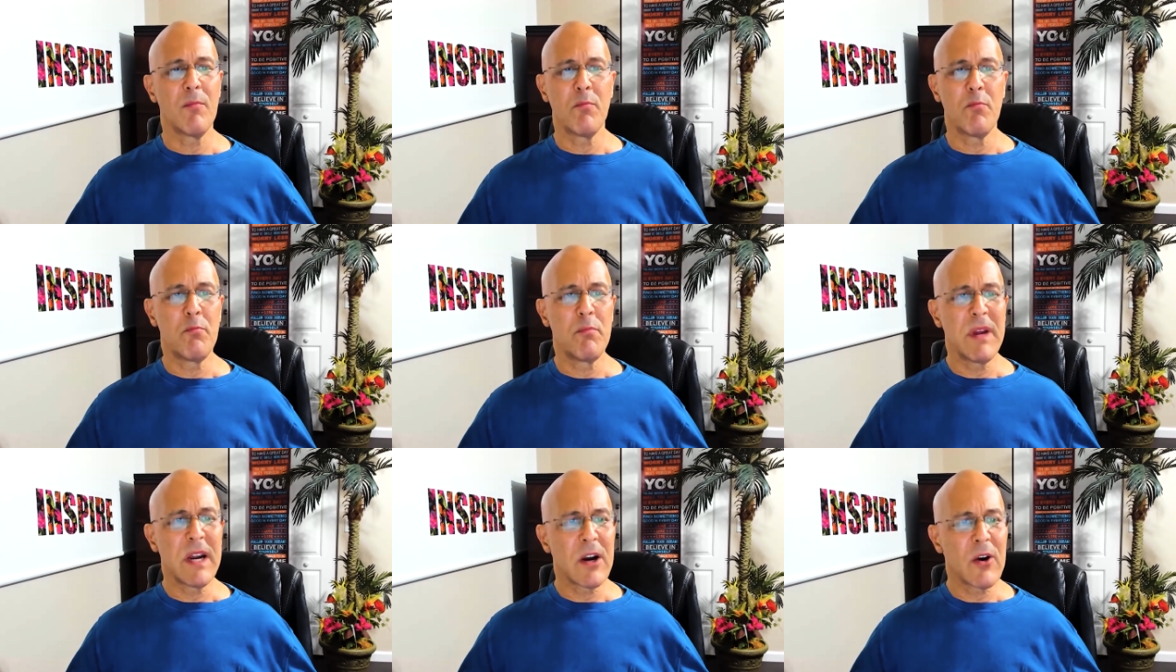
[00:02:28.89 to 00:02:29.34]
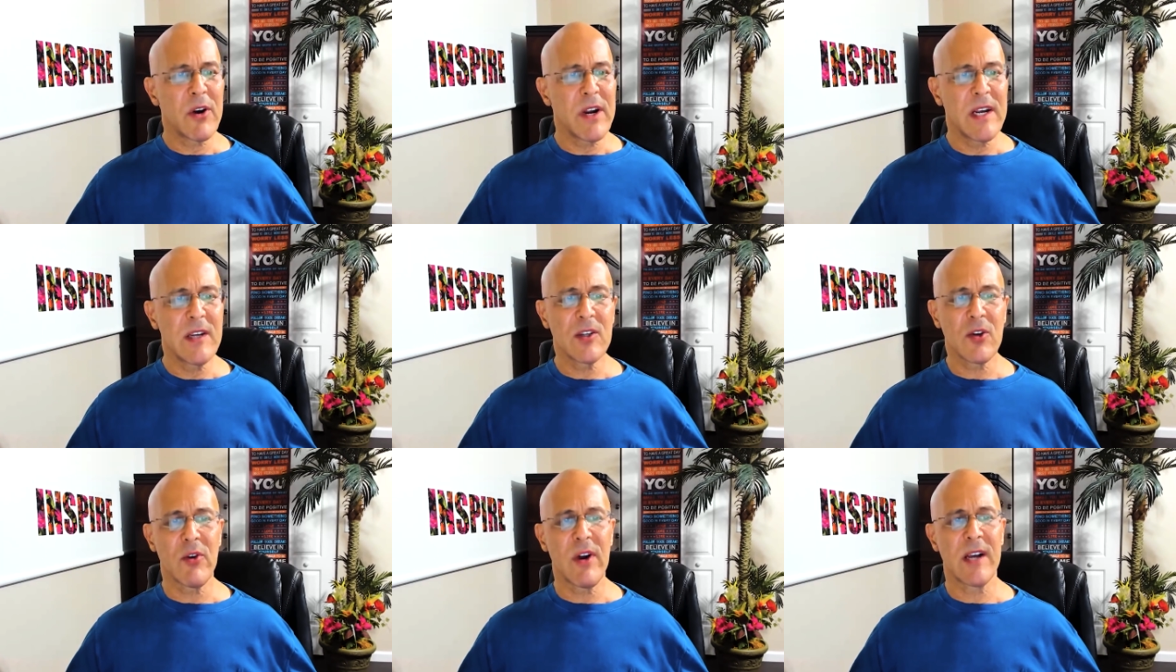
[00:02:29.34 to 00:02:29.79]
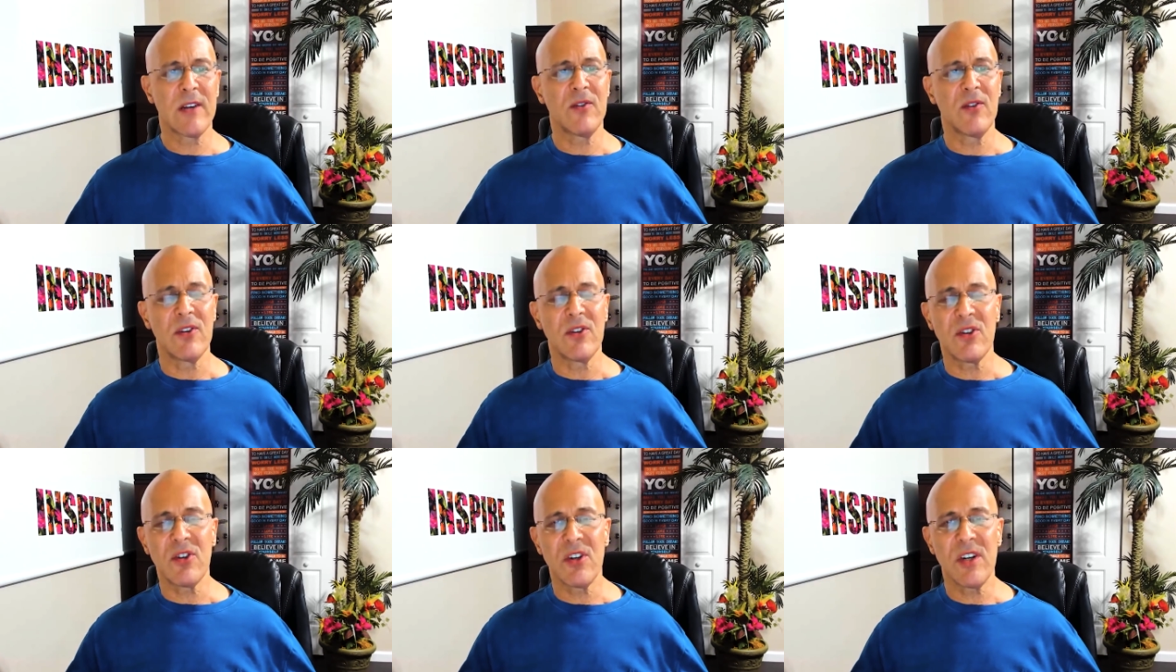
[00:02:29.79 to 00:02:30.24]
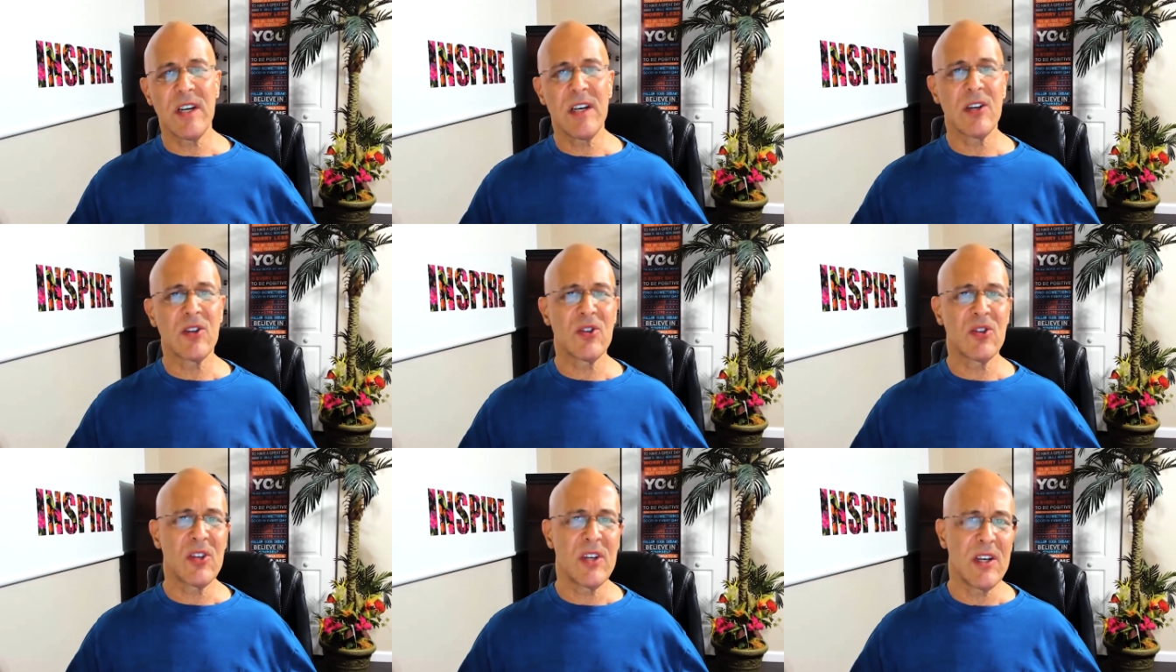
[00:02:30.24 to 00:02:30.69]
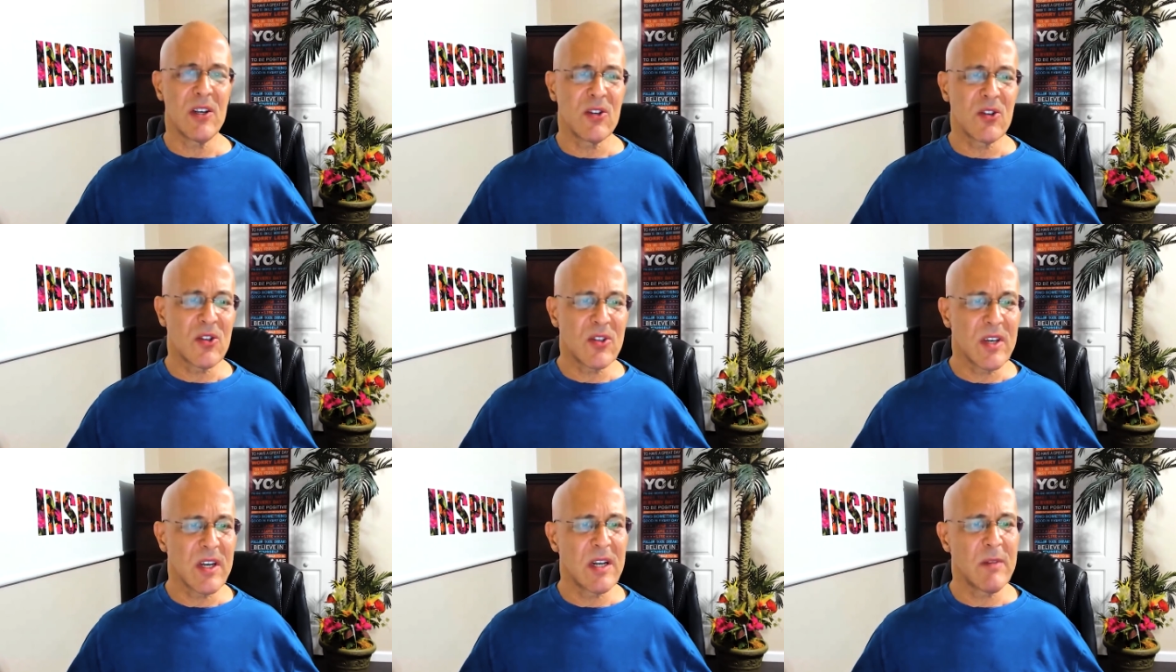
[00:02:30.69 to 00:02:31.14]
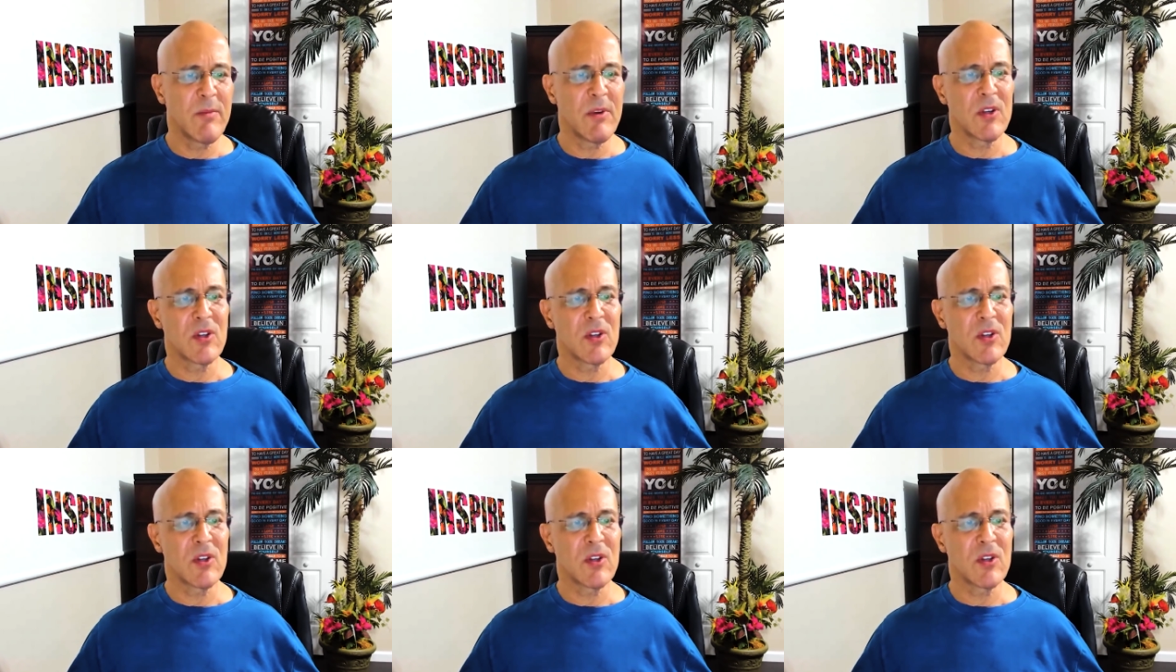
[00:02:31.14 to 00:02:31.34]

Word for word: berries are excellent, chia seeds, cinnamon,